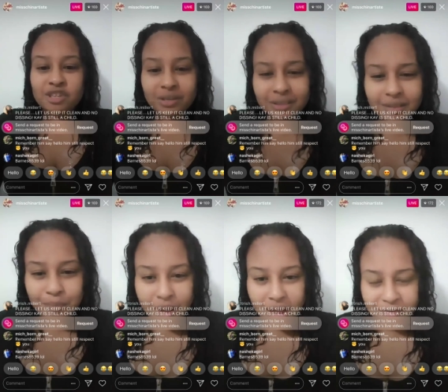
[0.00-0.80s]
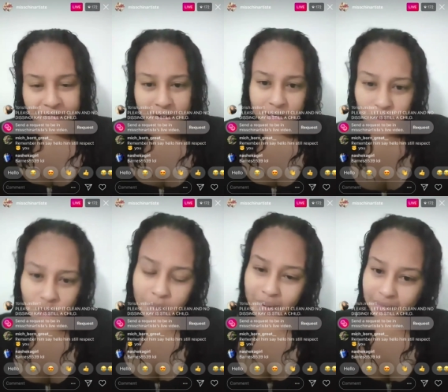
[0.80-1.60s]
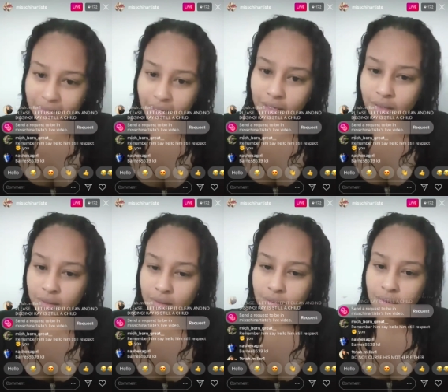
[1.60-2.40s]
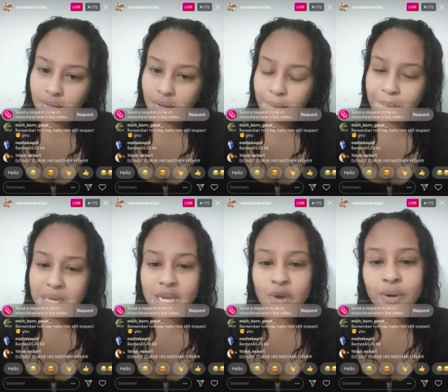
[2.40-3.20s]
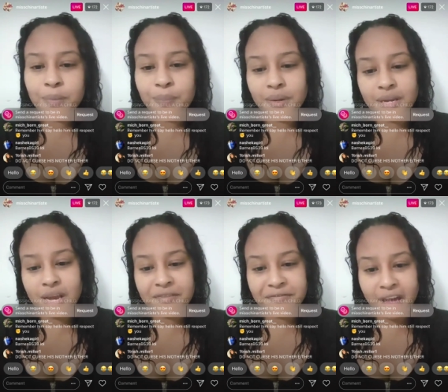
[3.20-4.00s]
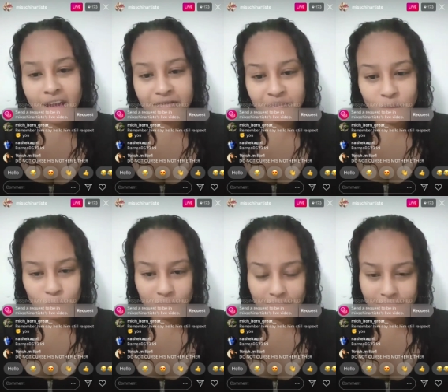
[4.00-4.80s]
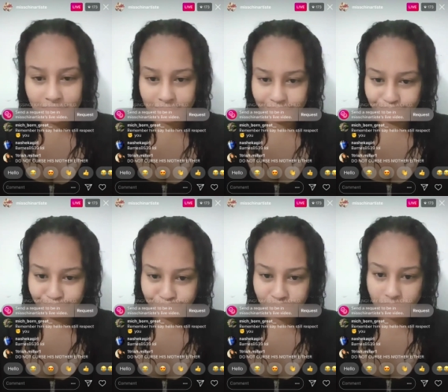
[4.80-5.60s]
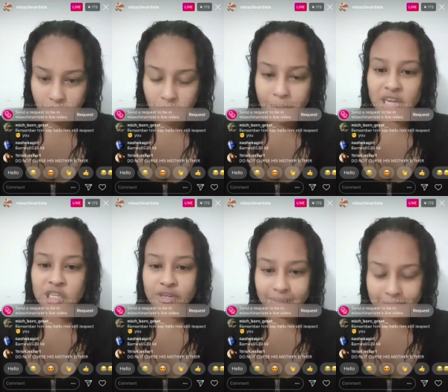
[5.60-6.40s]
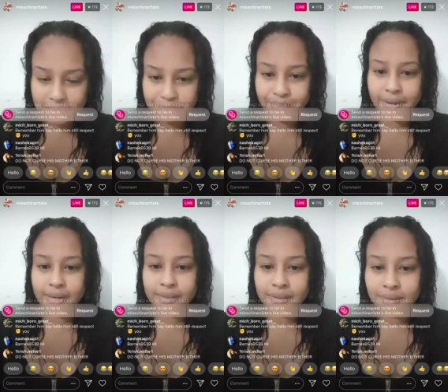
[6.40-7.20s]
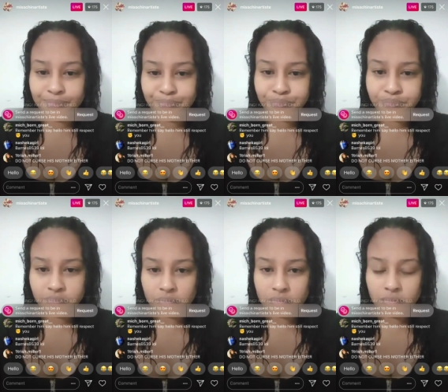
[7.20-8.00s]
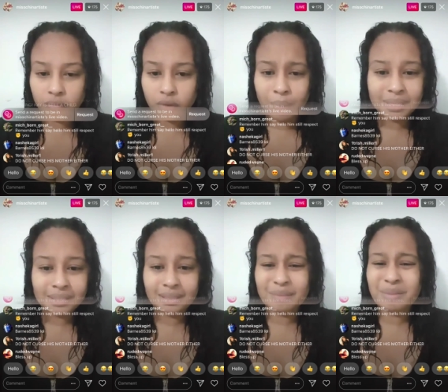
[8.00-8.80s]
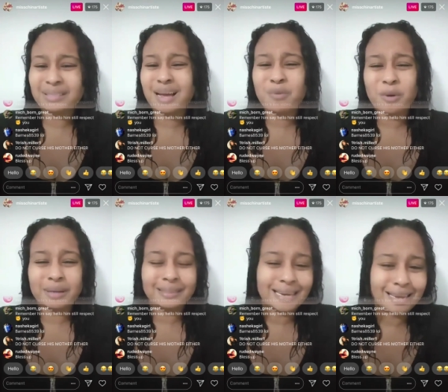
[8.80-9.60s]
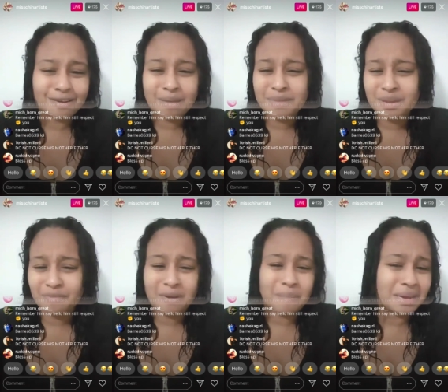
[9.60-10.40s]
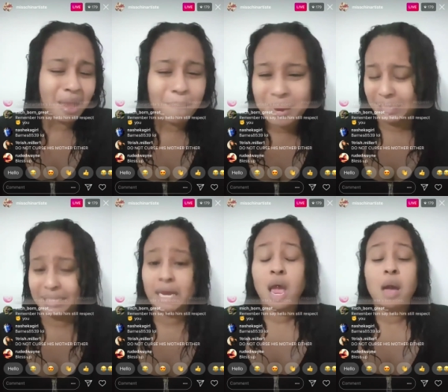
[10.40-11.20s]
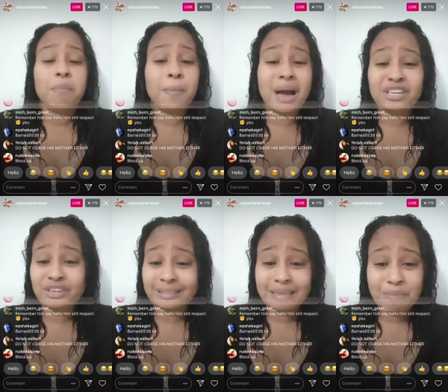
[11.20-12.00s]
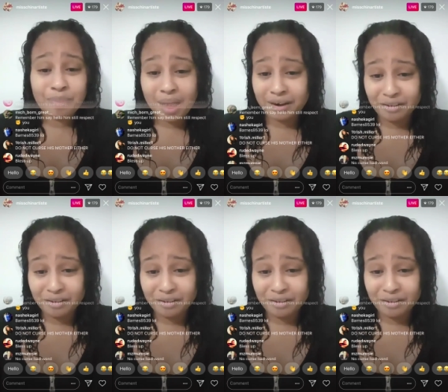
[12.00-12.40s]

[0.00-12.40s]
Here's the part first where I say, me where they pit me at five months. I'm address that part. I'm going tell him talk about i take care of baby from inner belly. I'm address them part the